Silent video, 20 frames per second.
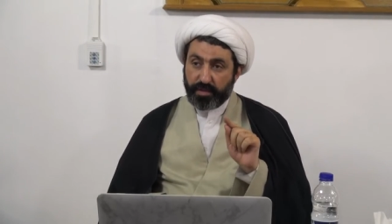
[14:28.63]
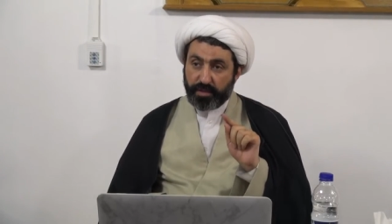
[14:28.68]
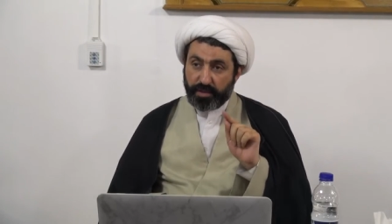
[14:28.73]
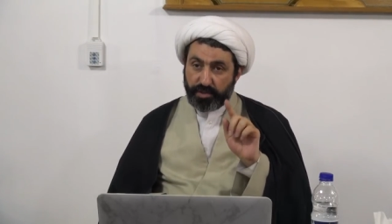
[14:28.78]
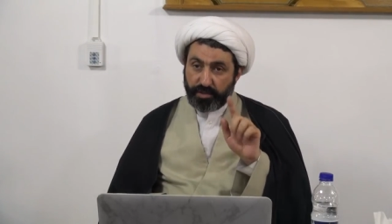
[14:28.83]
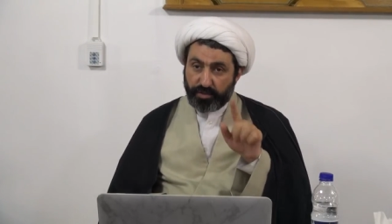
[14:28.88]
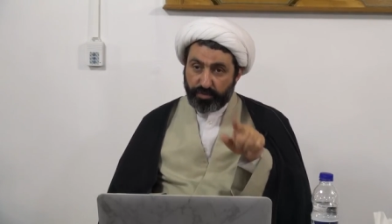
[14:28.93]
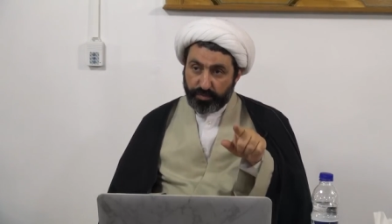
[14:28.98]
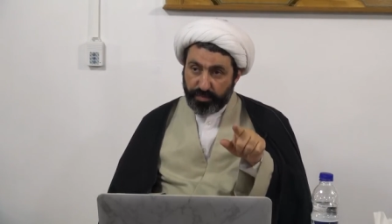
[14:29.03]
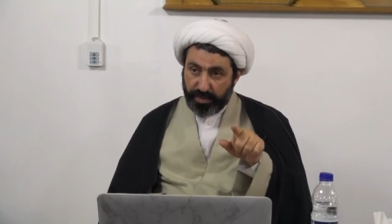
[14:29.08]

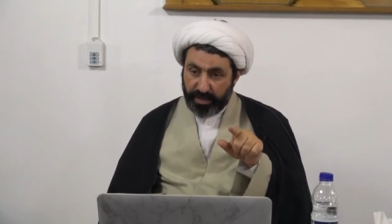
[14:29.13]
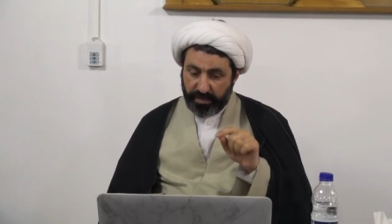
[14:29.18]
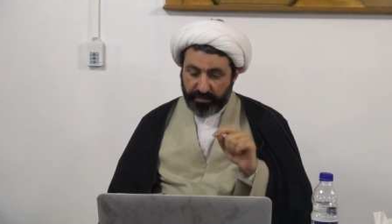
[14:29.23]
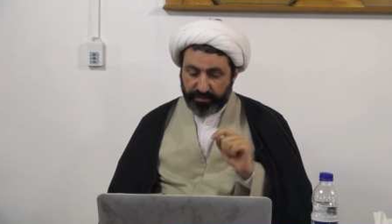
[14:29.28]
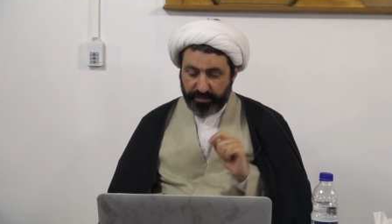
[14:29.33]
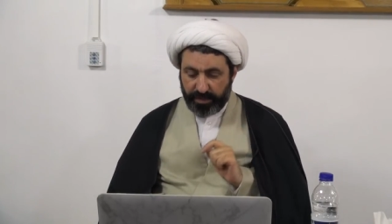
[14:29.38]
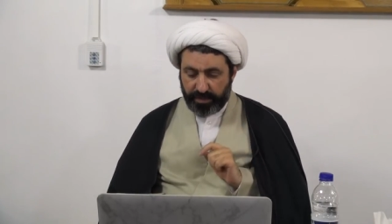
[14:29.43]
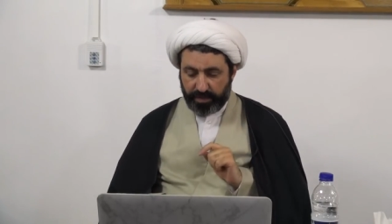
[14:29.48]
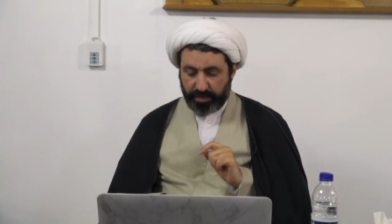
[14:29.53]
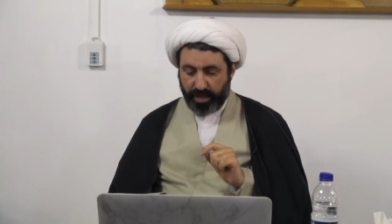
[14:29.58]
It's to
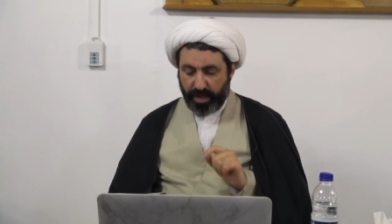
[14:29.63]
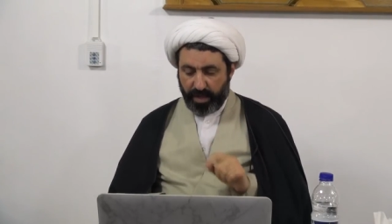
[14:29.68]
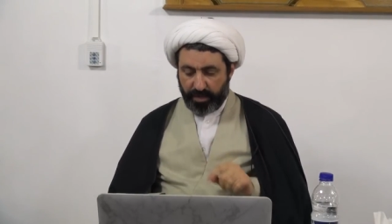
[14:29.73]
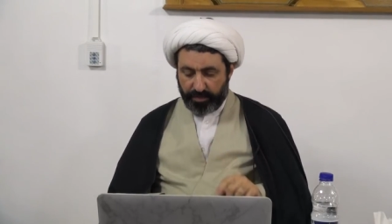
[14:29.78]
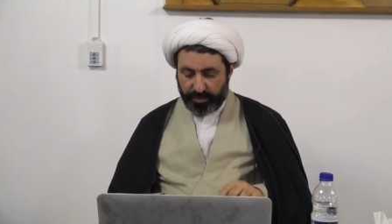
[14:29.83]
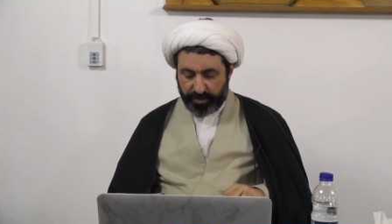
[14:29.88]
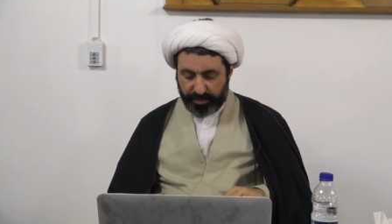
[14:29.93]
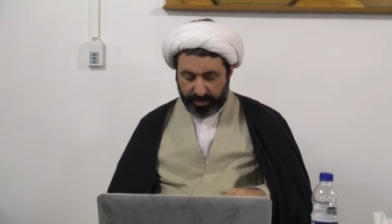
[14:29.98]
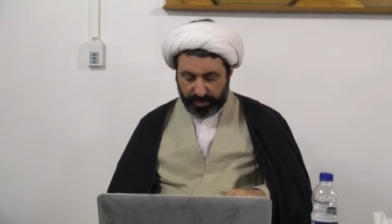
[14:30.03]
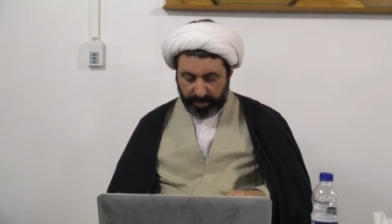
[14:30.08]
benefit
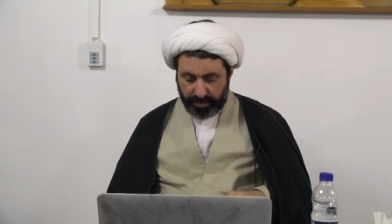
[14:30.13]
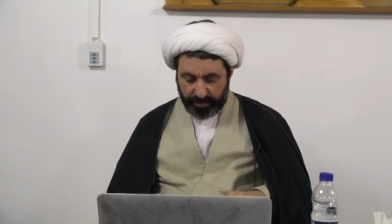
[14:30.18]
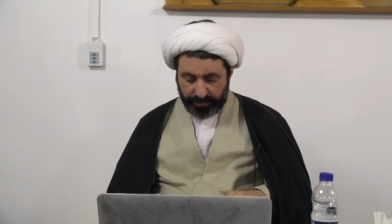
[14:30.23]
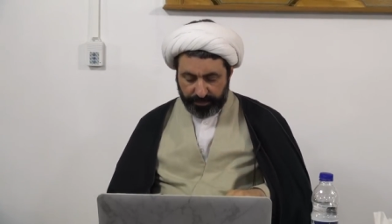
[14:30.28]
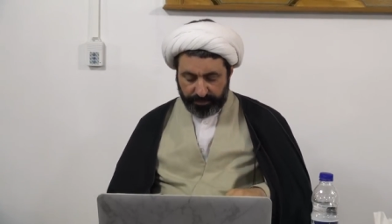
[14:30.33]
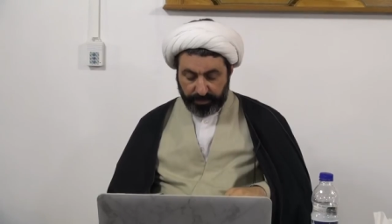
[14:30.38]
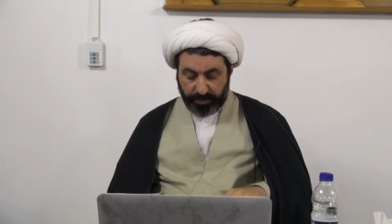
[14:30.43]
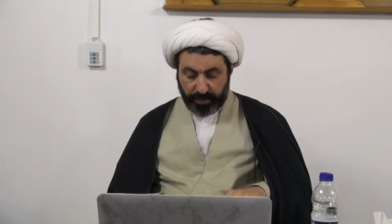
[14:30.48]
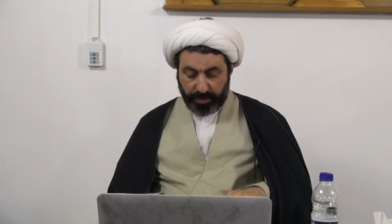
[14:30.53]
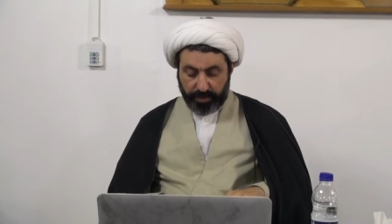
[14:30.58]
others.
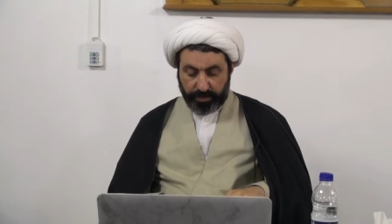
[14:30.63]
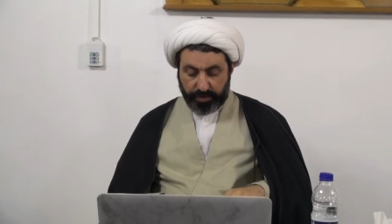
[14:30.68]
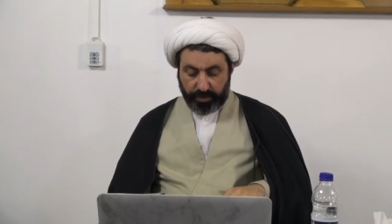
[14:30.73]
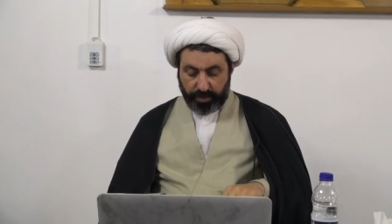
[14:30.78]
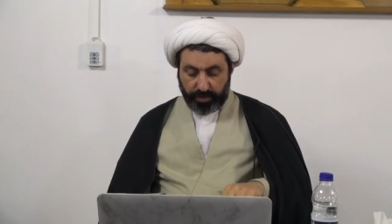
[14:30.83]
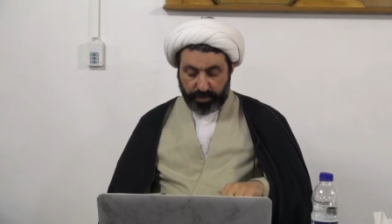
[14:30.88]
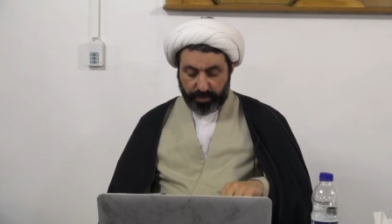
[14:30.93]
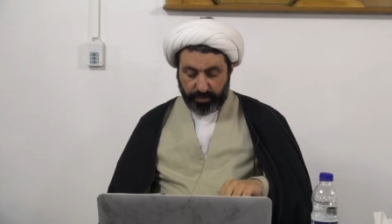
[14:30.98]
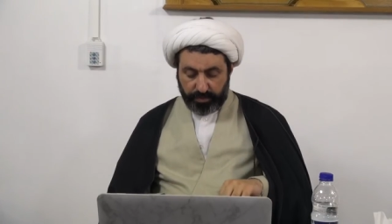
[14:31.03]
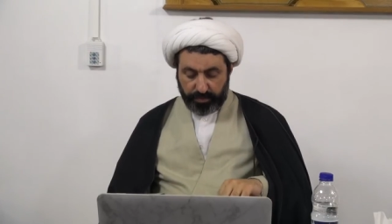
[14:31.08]

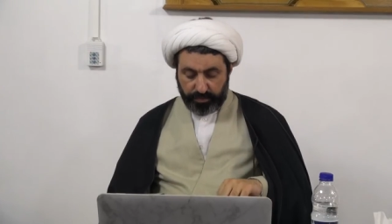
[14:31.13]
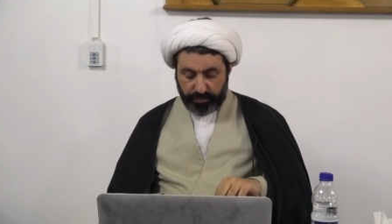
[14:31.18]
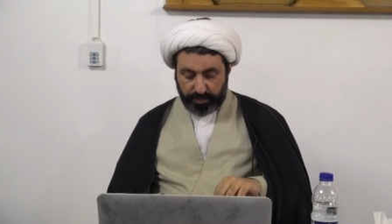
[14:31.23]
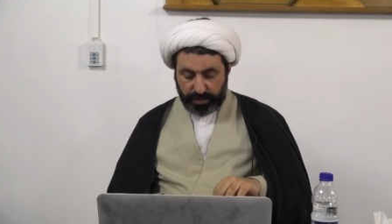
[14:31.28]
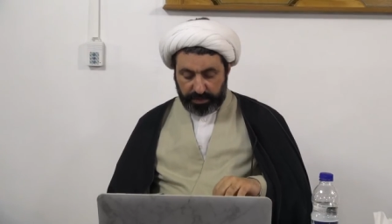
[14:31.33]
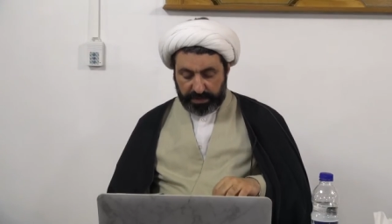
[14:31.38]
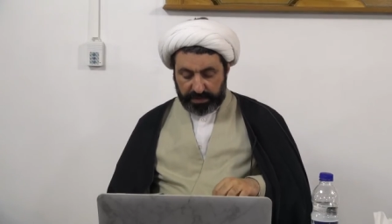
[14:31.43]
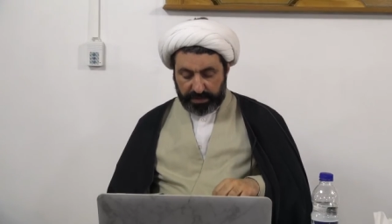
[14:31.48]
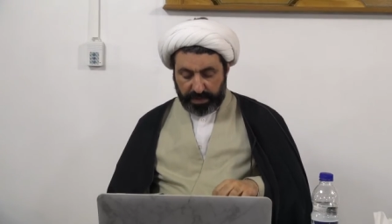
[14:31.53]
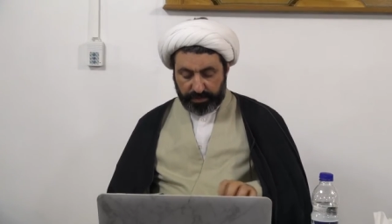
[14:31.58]
So
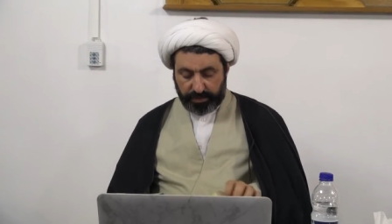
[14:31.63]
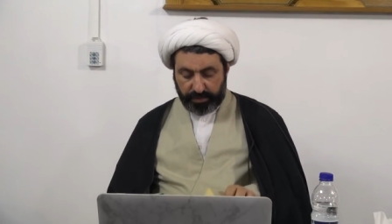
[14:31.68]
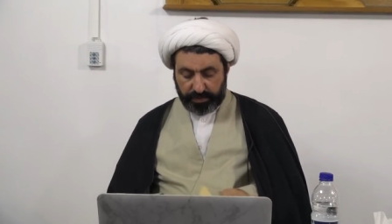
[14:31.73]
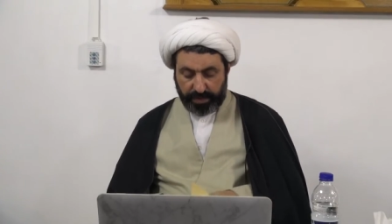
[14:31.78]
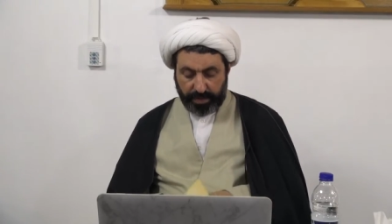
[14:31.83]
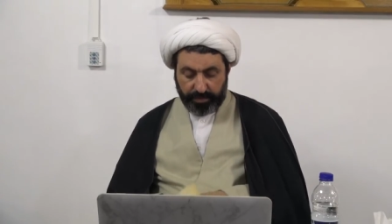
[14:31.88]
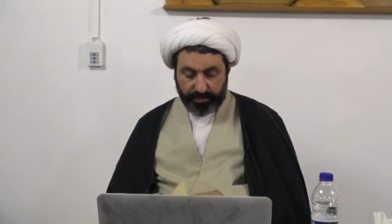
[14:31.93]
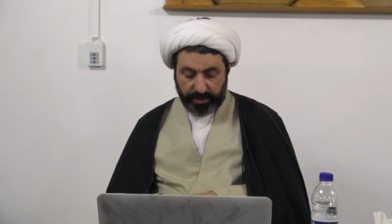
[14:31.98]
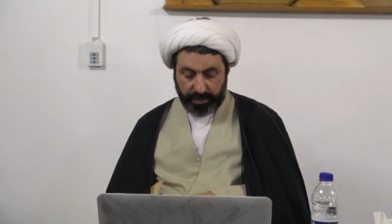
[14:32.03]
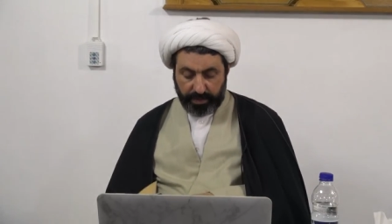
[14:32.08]
this is also
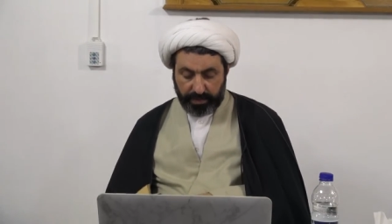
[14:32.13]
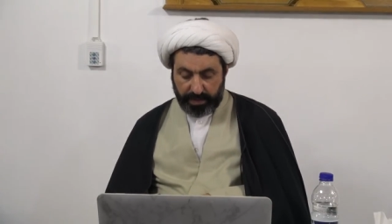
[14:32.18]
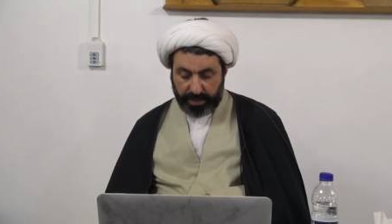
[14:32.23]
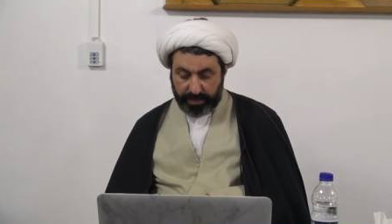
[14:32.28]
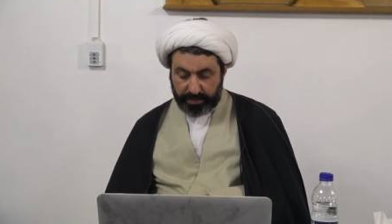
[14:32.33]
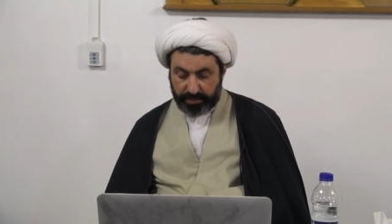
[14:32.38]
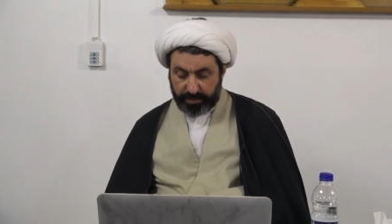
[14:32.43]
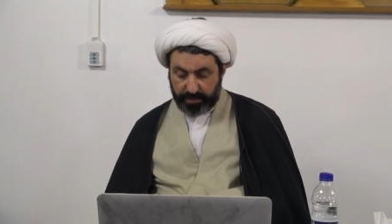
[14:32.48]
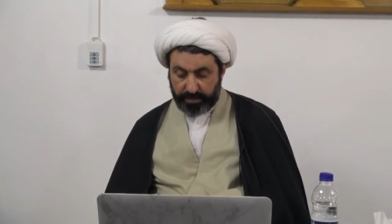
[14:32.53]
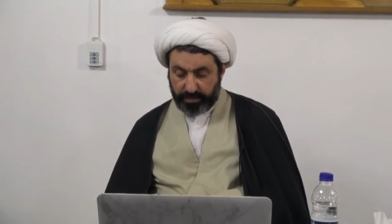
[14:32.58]
something that